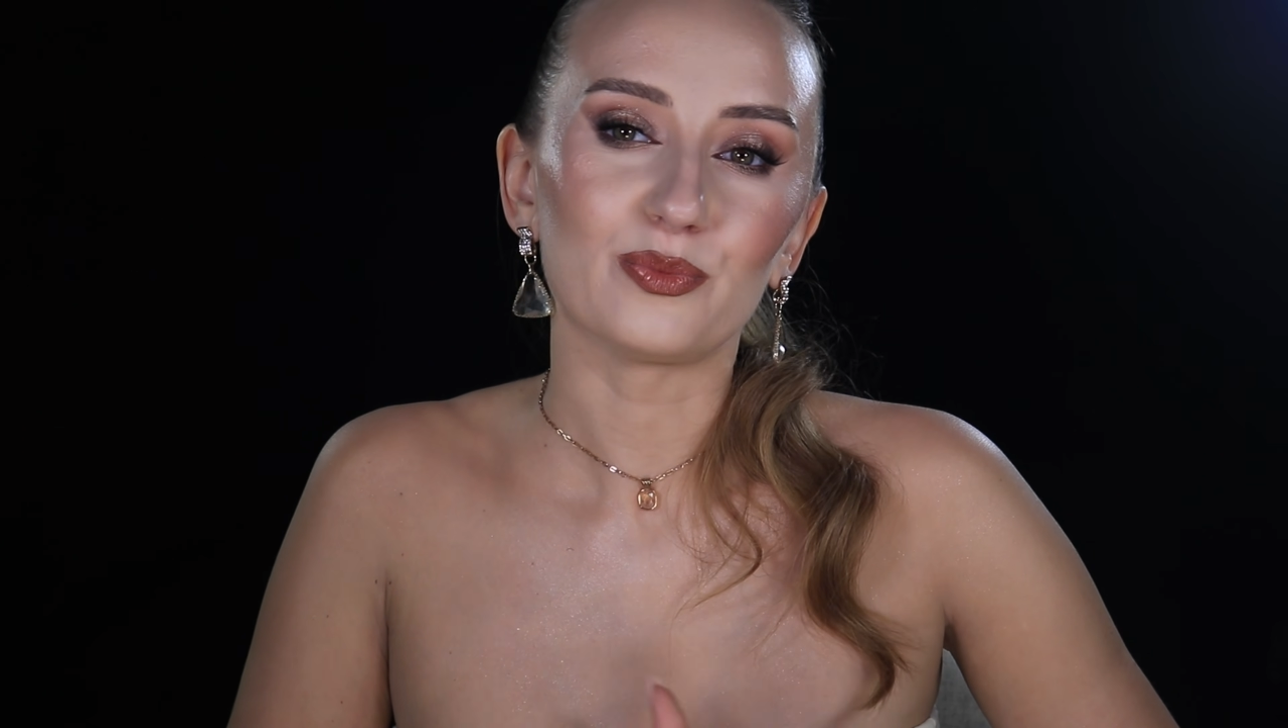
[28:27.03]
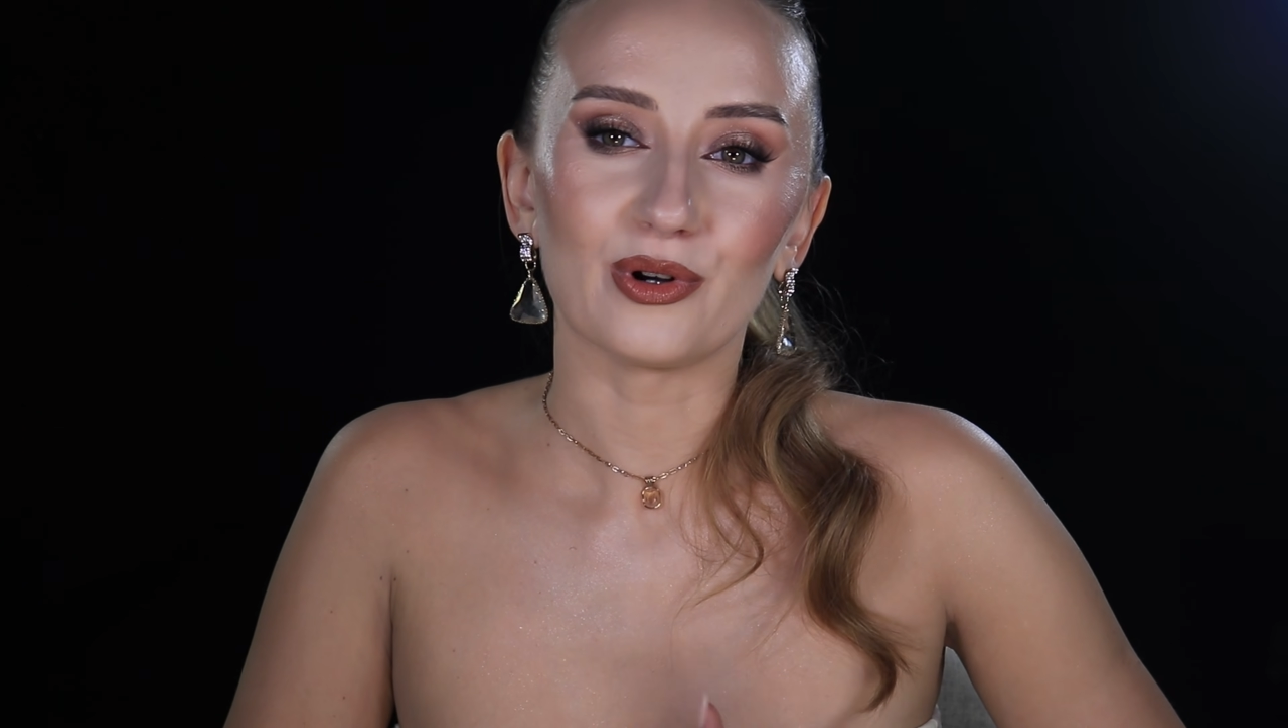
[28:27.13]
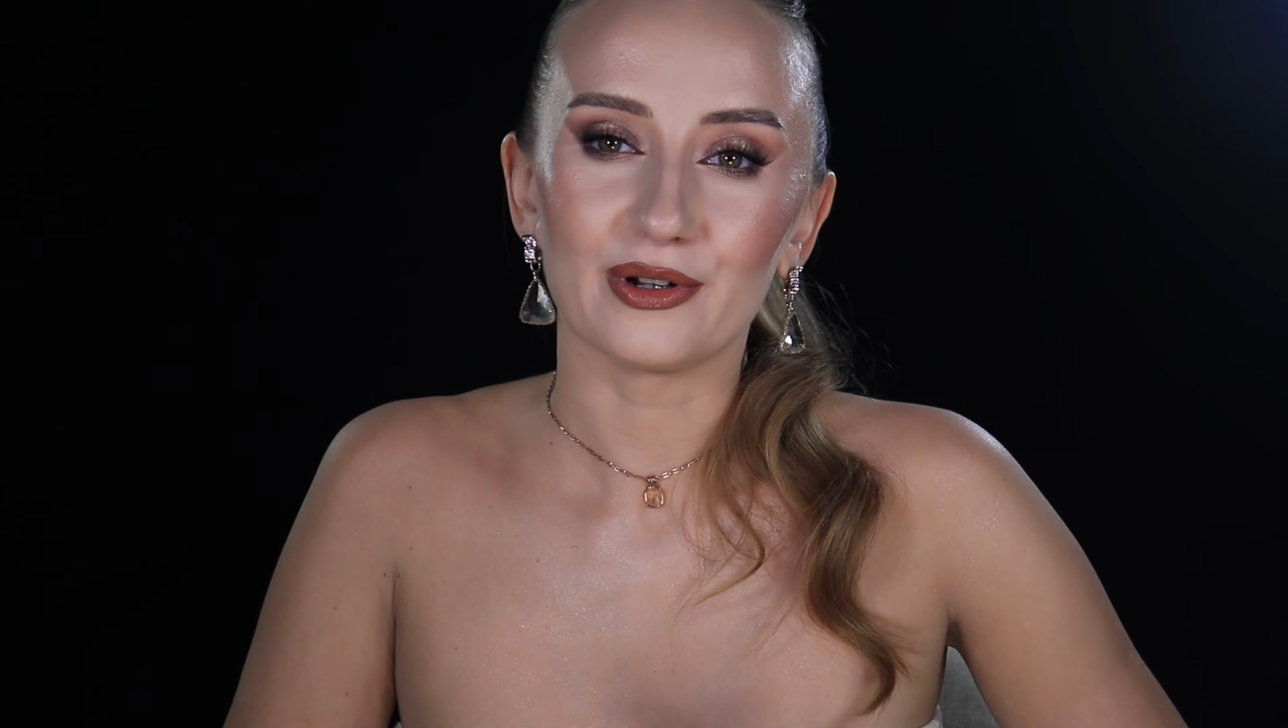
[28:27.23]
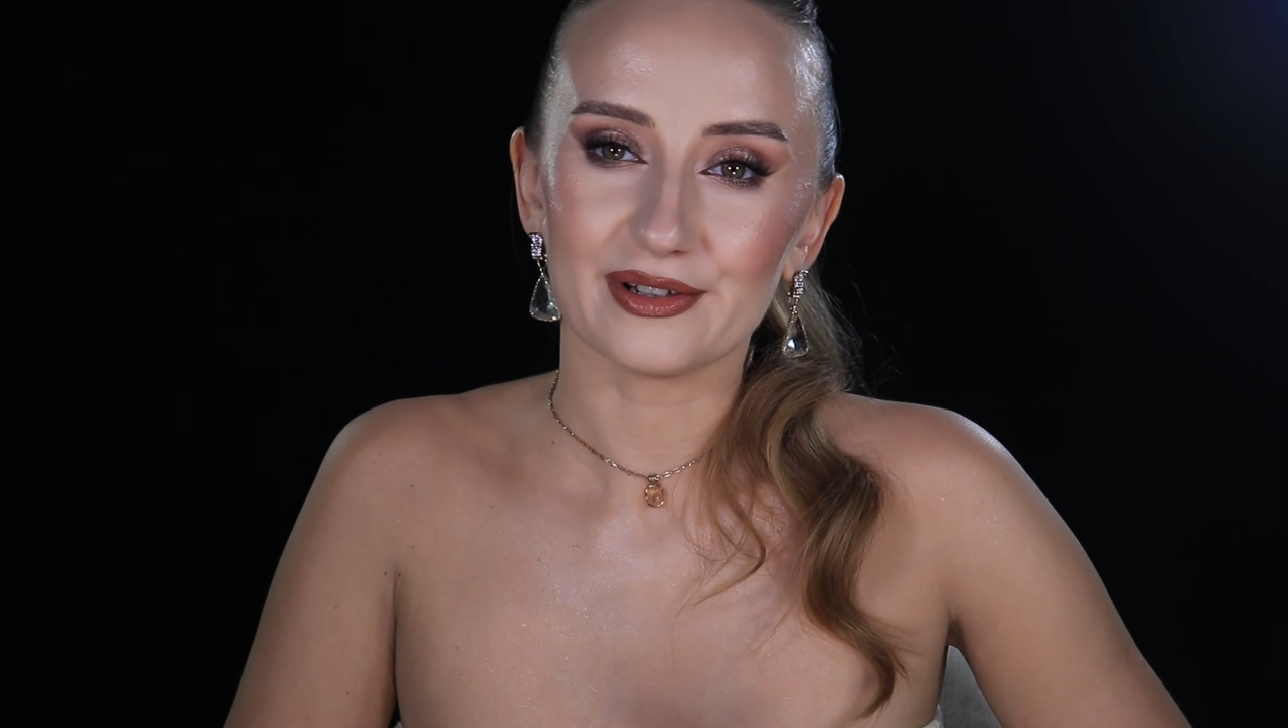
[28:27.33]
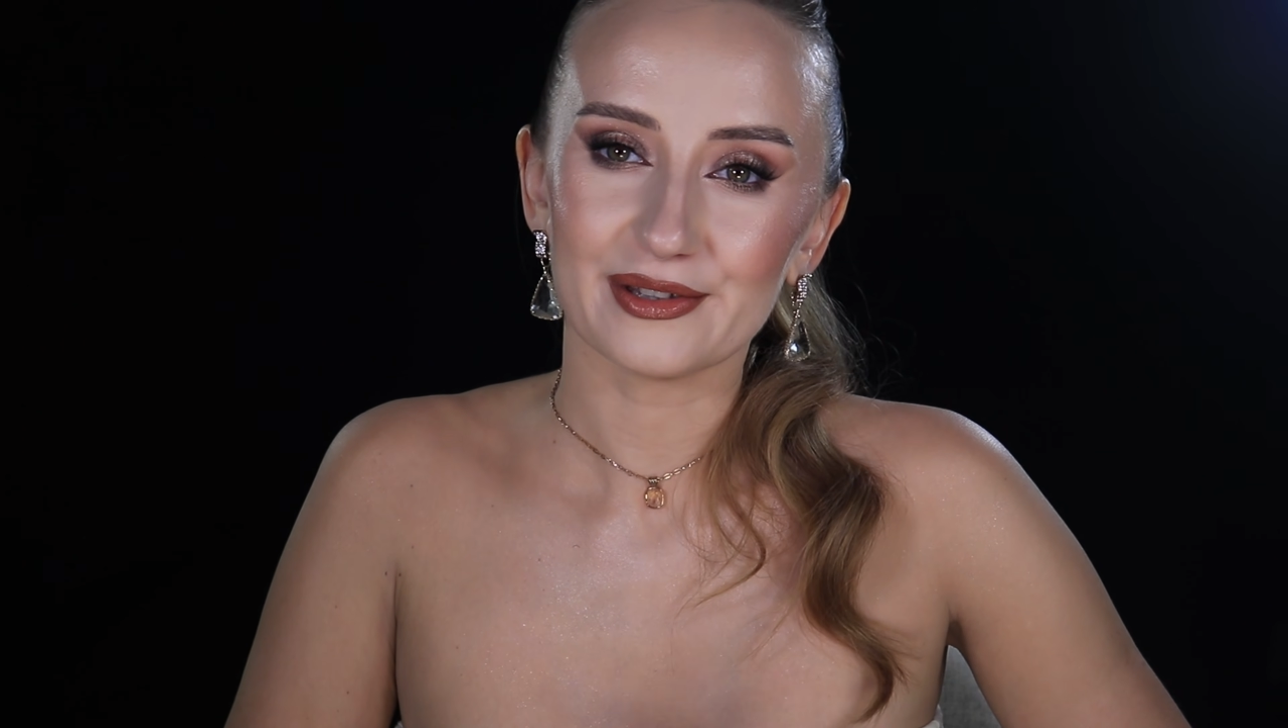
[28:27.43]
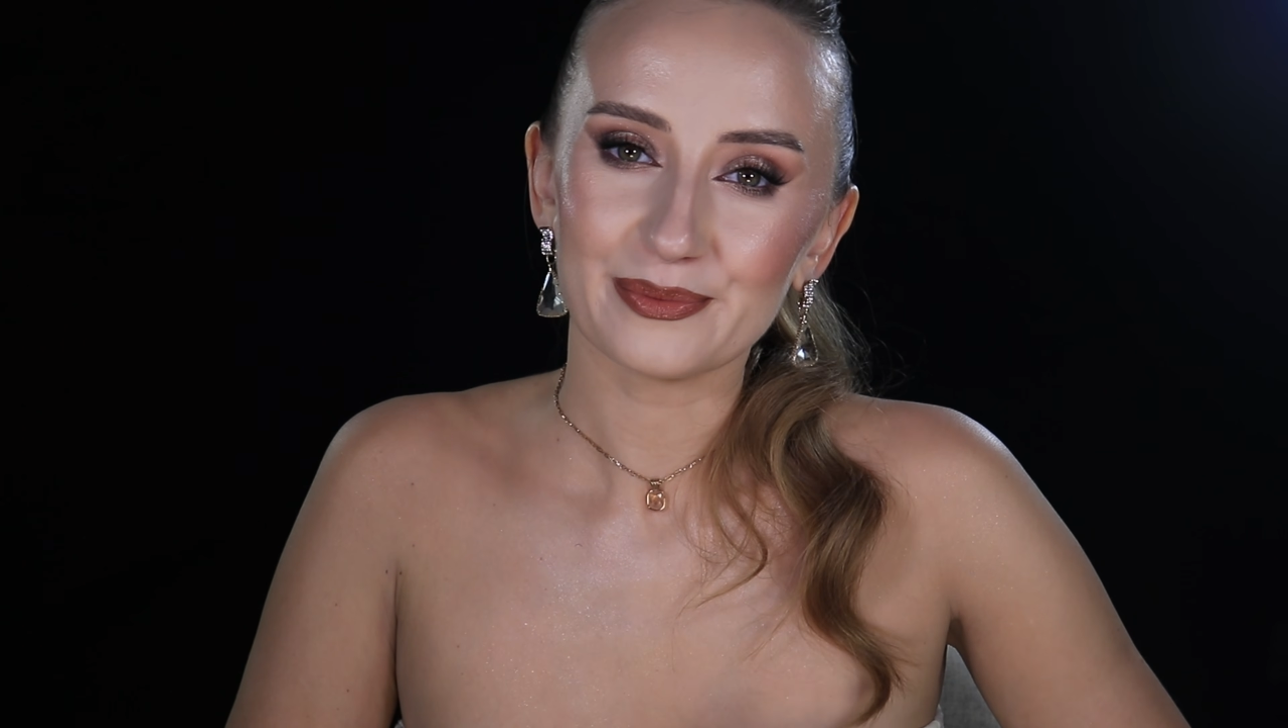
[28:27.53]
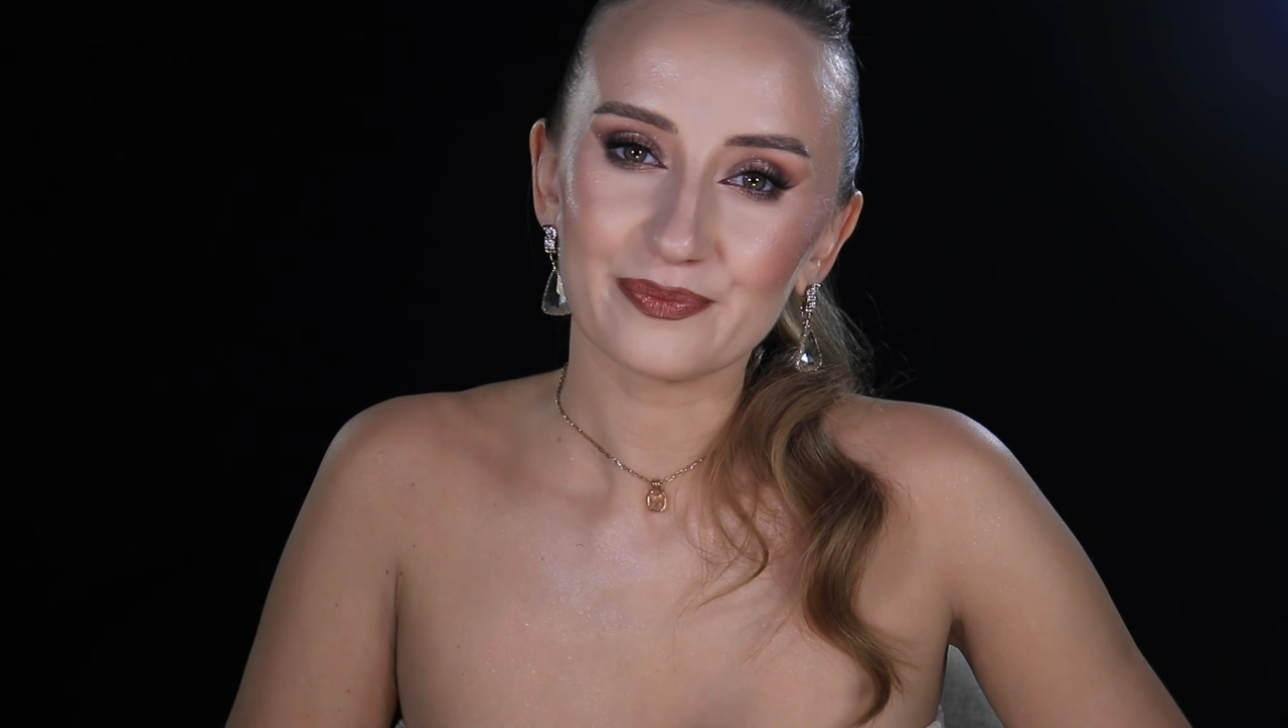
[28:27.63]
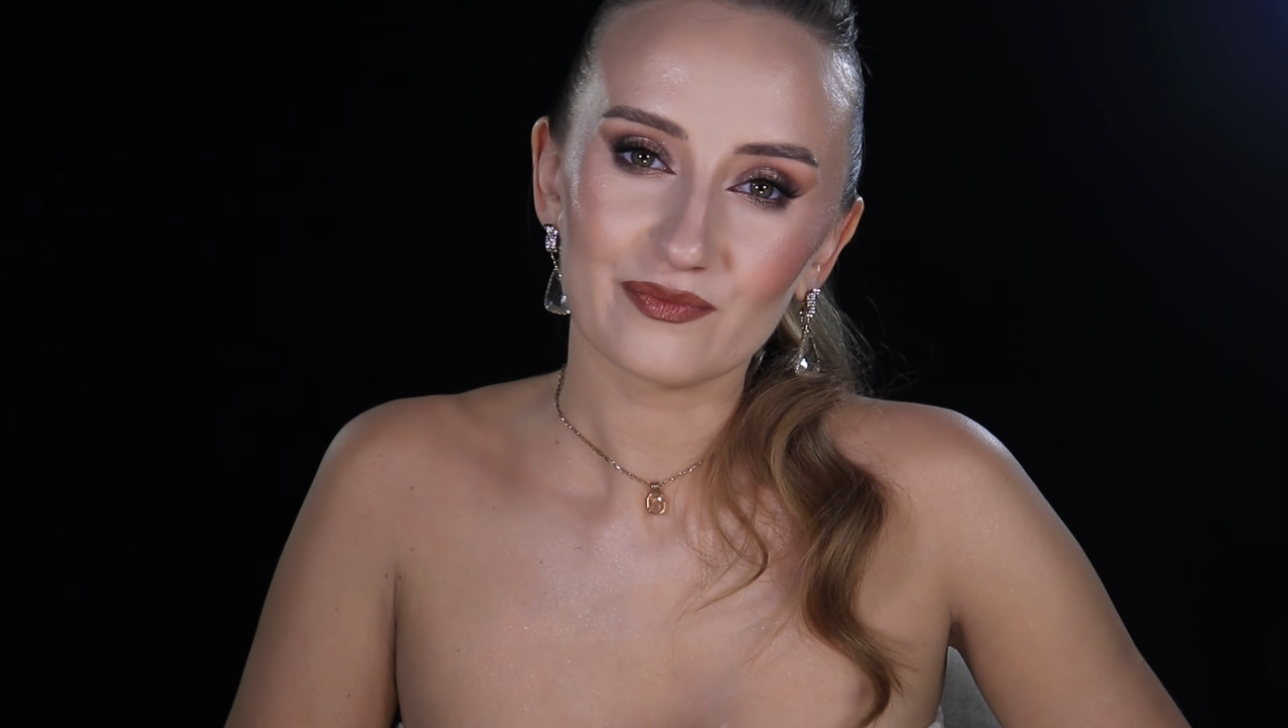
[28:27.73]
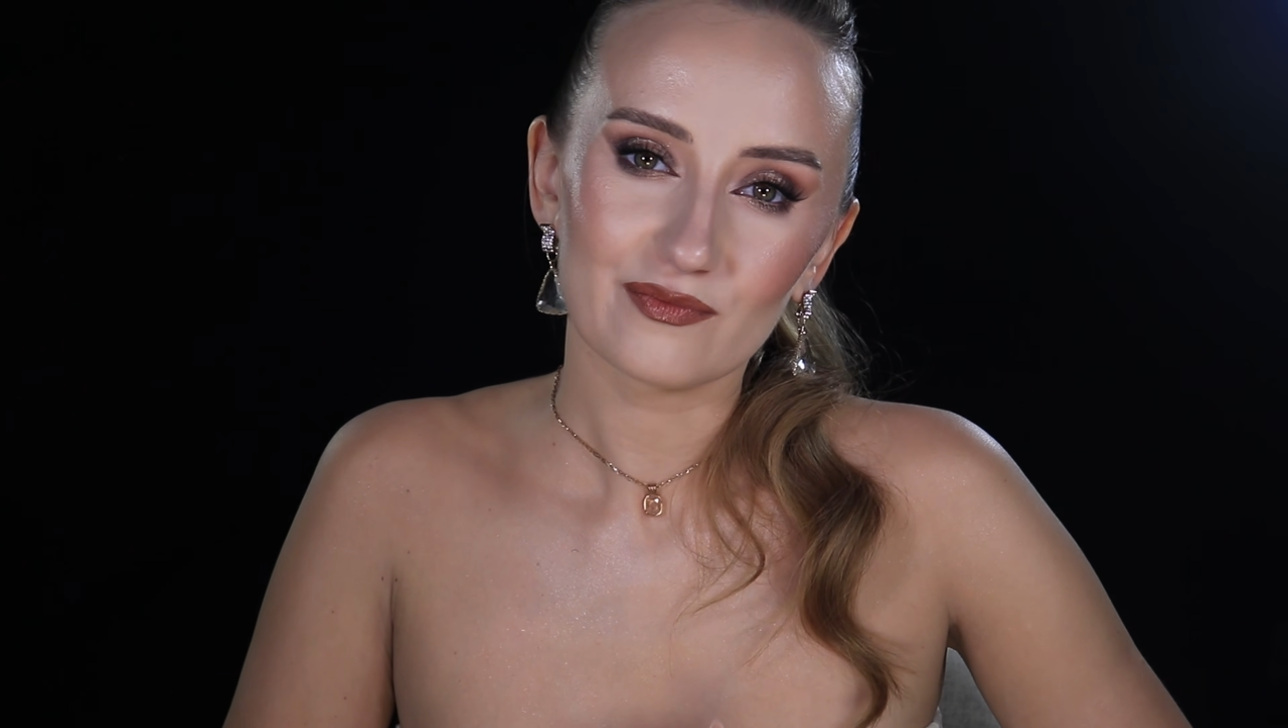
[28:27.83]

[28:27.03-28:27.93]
products.